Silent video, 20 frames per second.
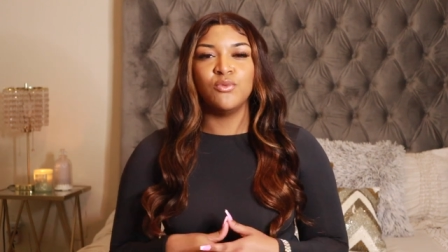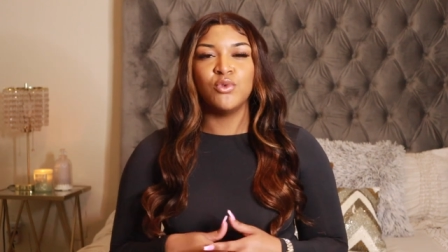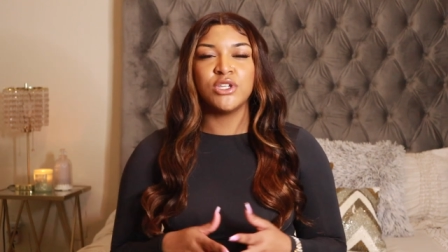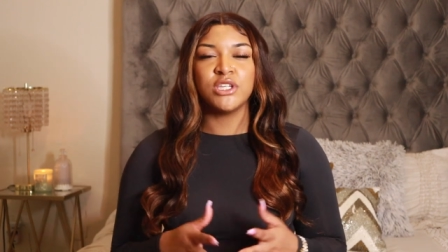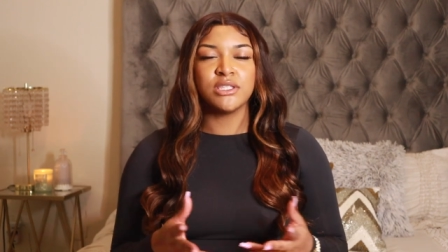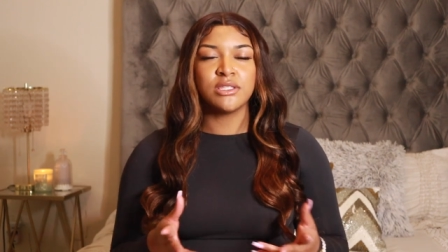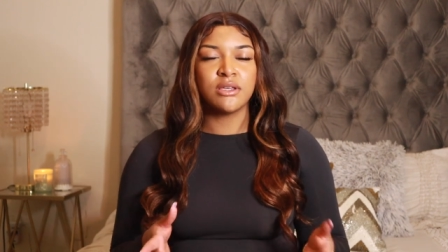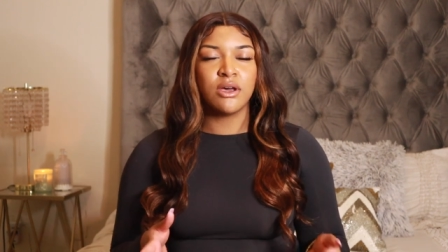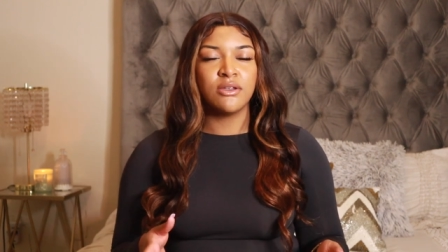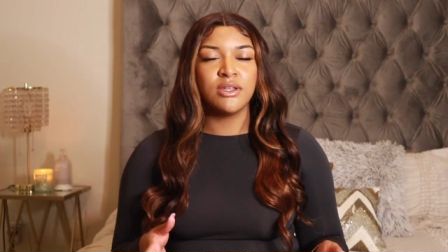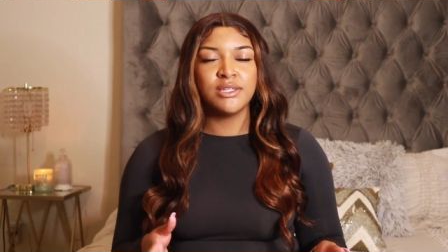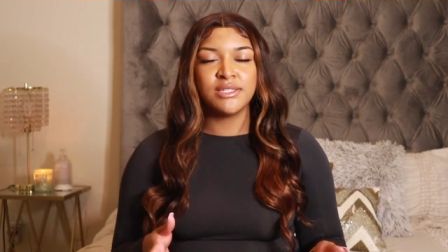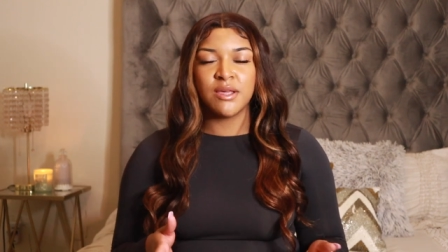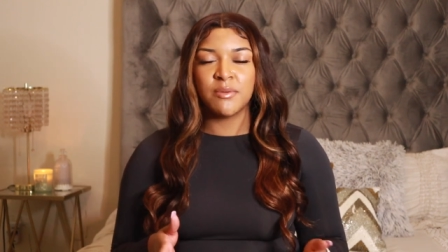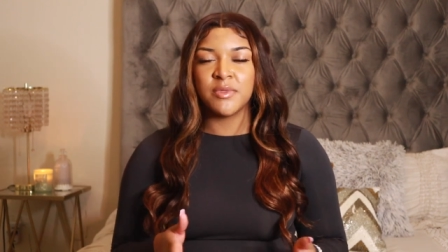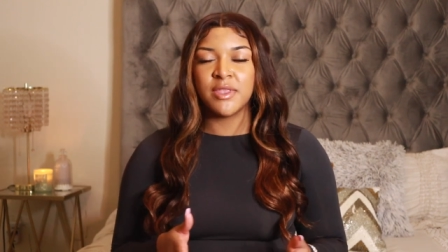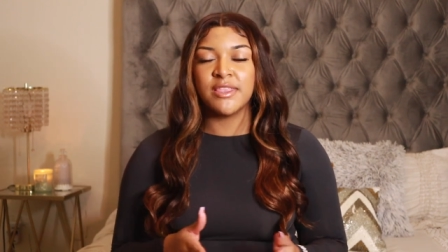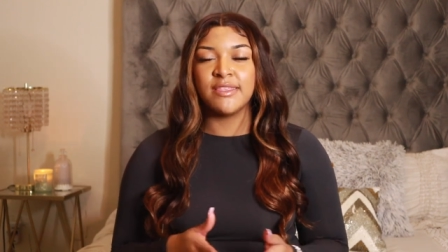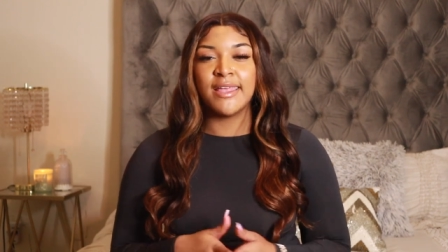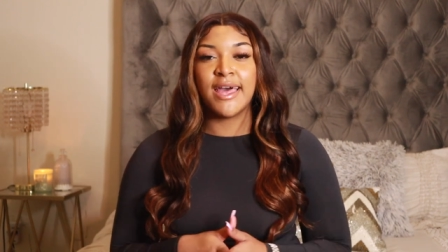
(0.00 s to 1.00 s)
which is totally
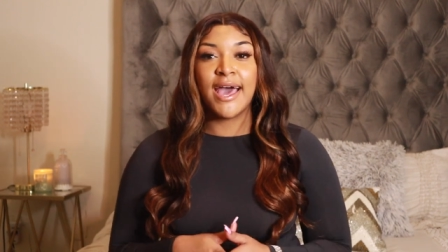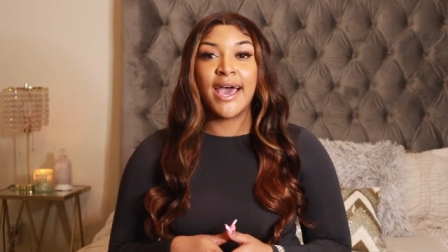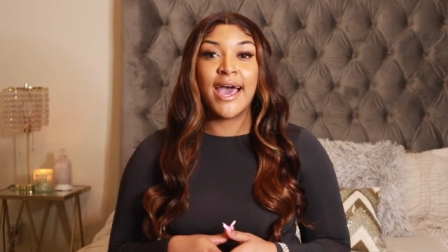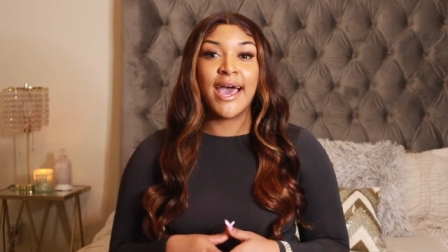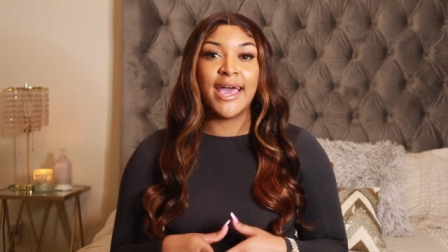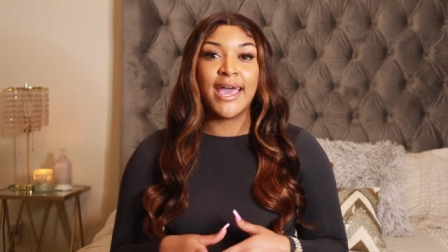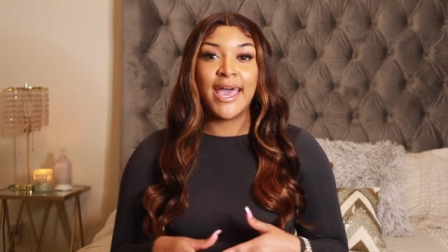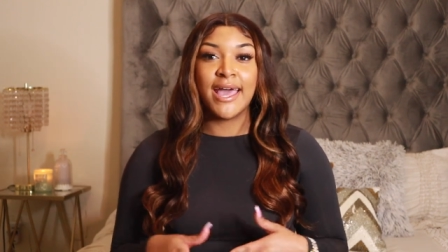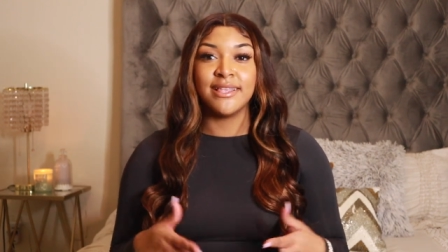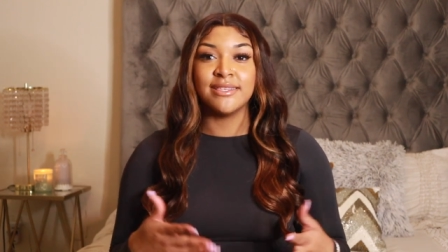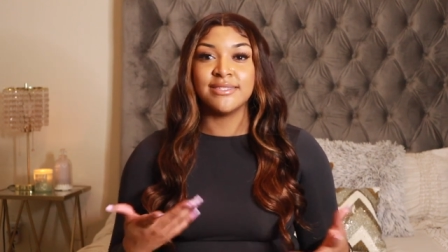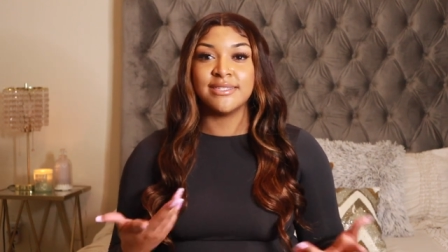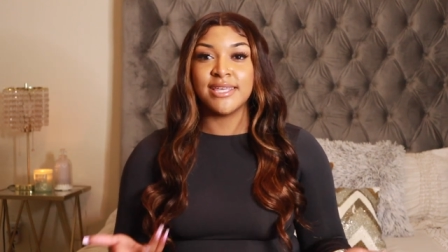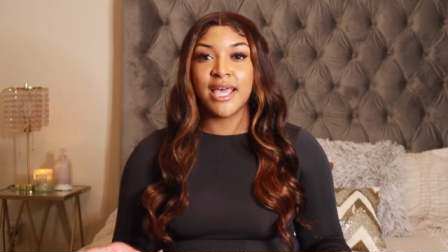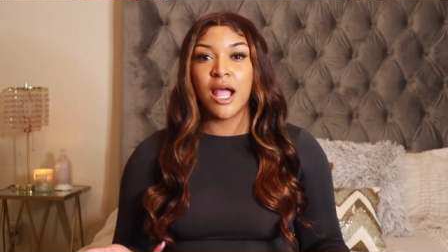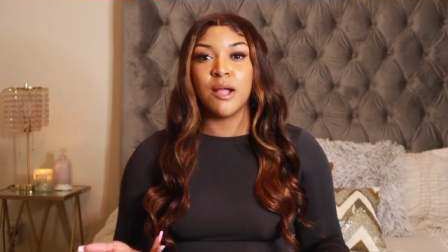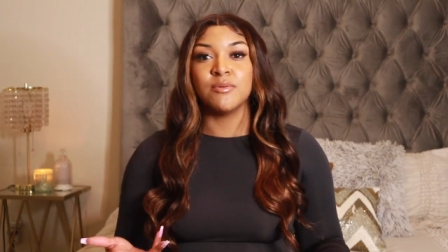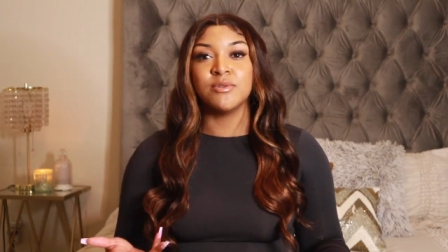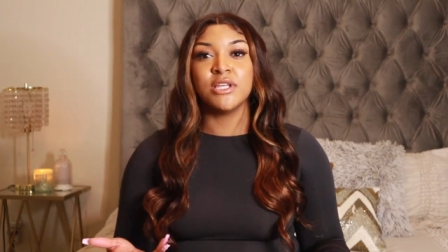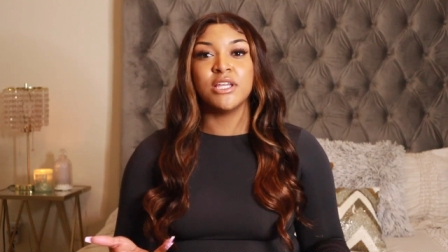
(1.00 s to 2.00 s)
something that I hadn't
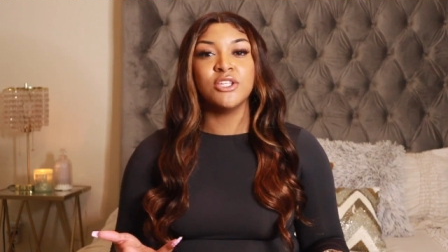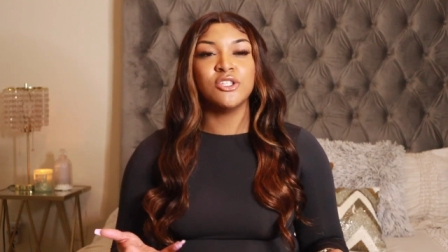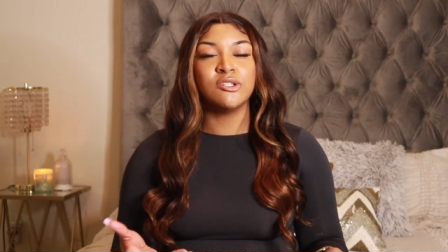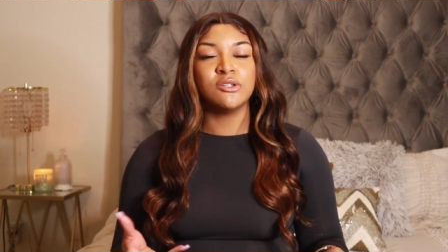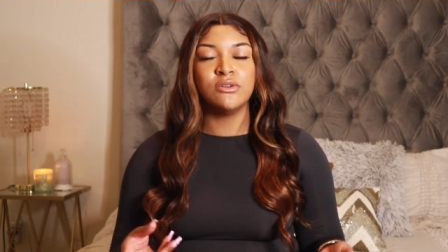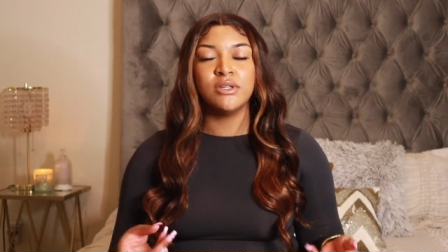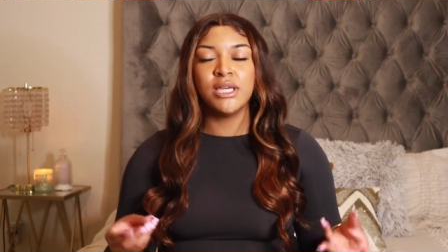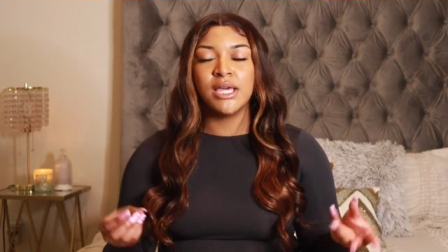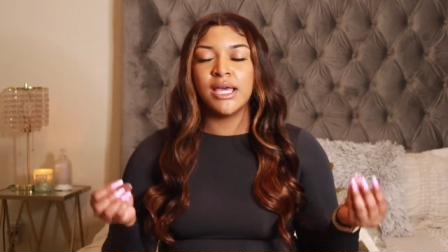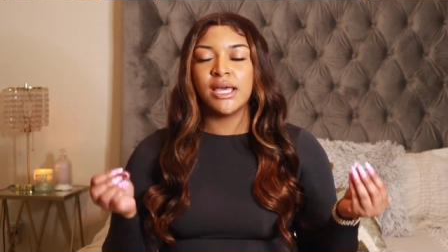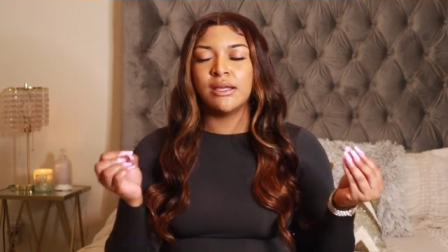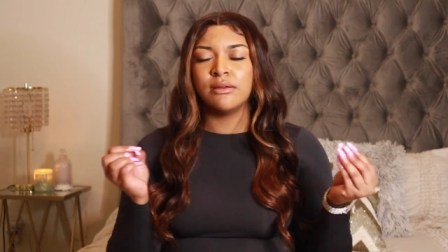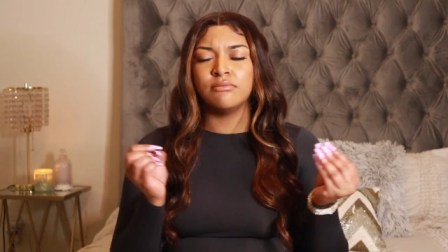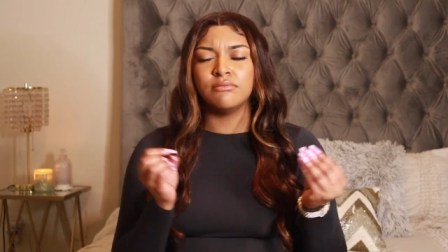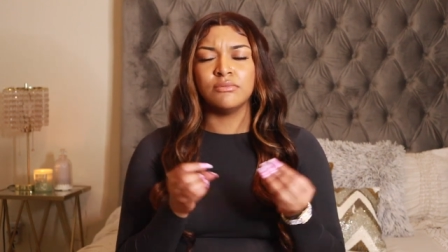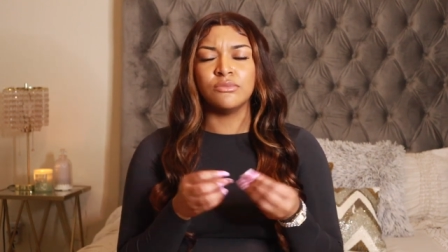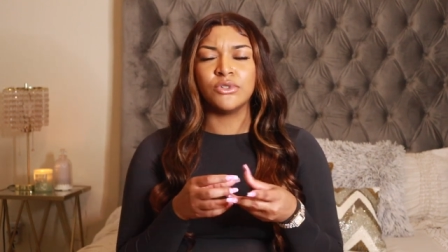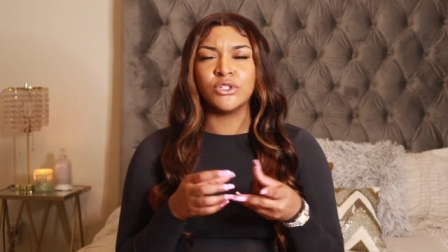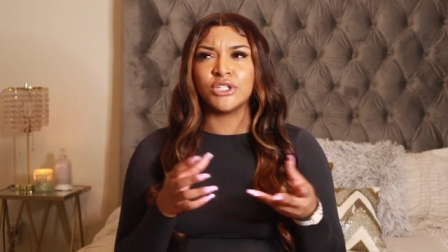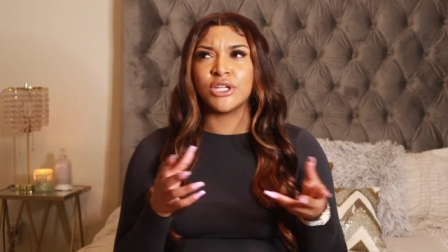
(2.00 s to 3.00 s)
tapped into yet,
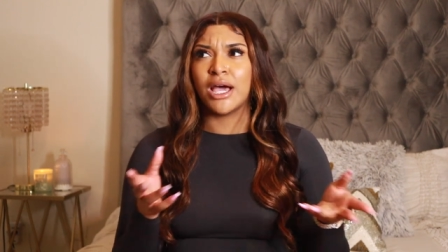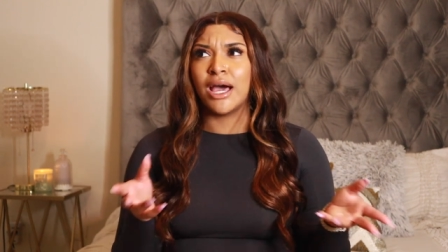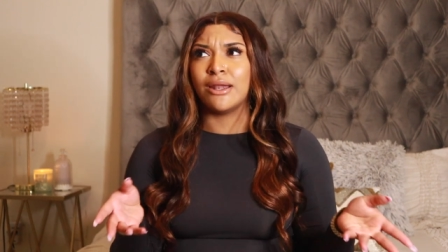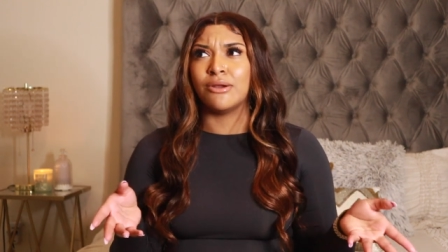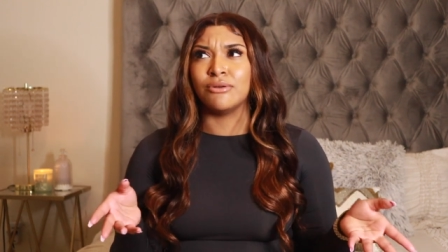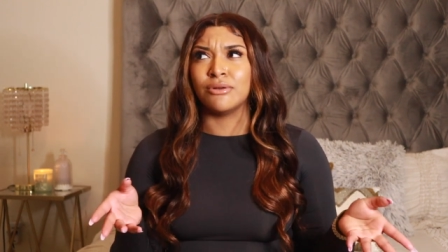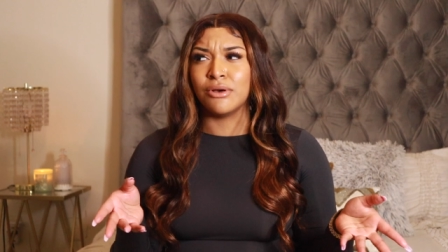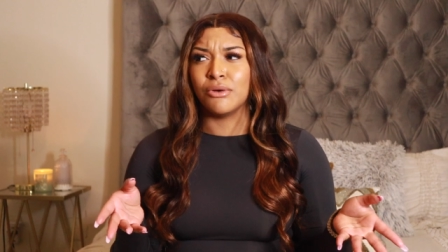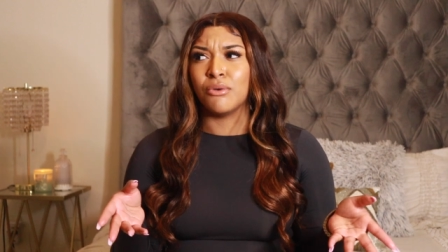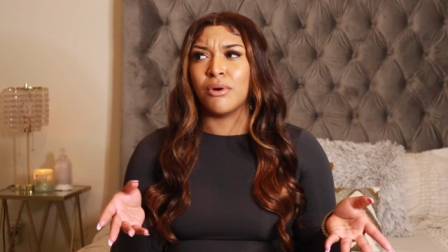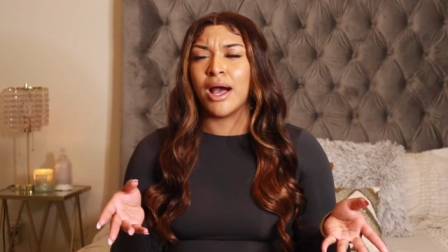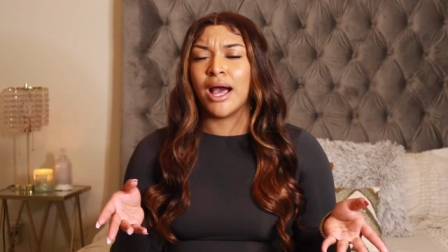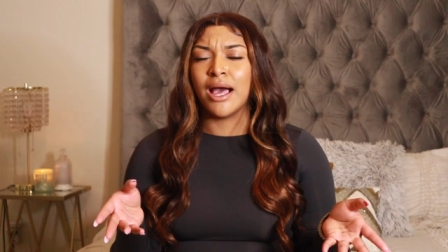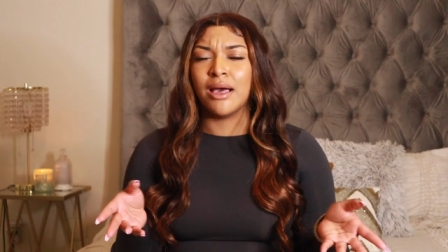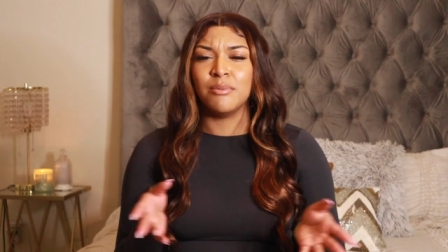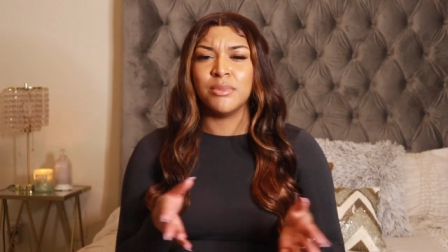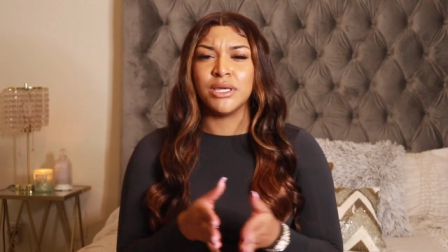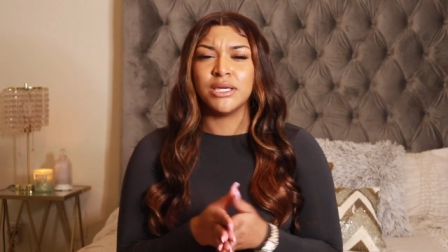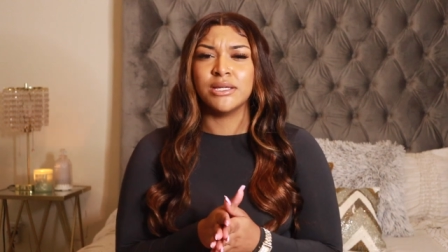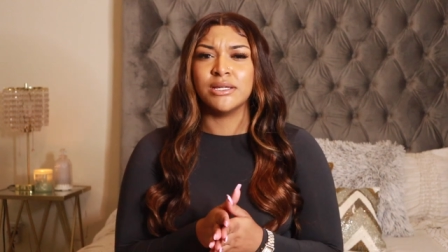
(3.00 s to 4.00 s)
which I don't know
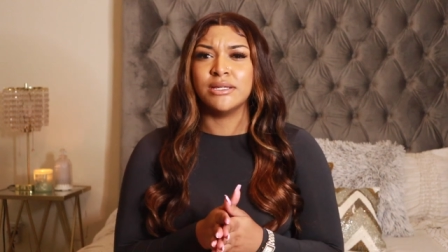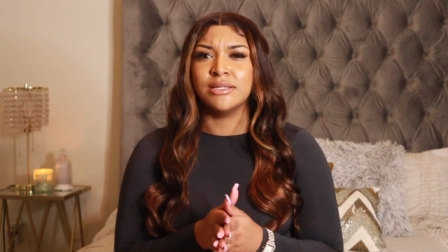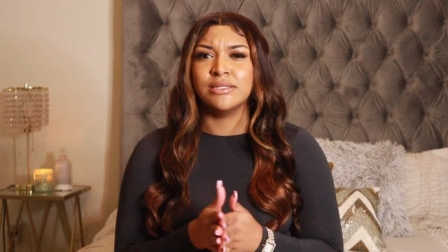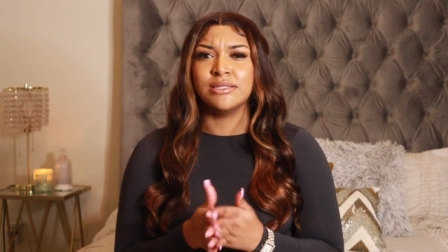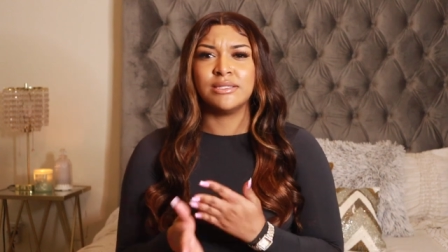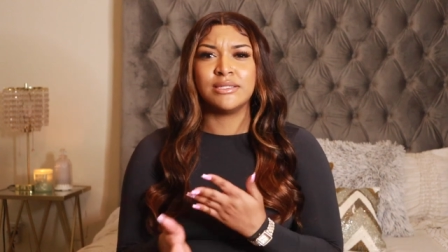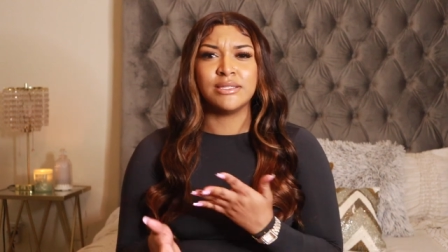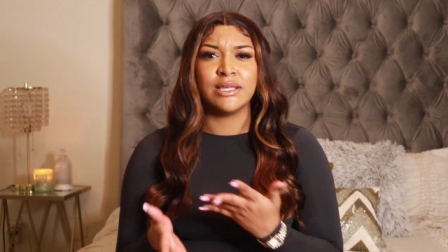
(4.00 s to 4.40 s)
why because